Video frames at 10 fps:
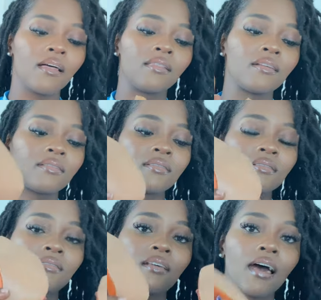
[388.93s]
This
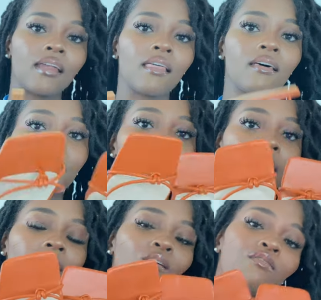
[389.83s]
is another
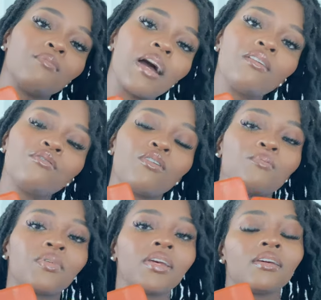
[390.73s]
pair of mine from
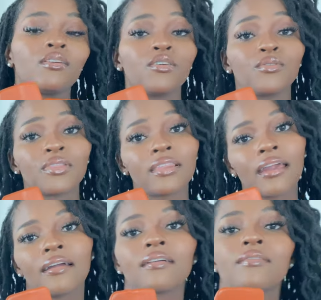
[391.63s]
Prettylittlething.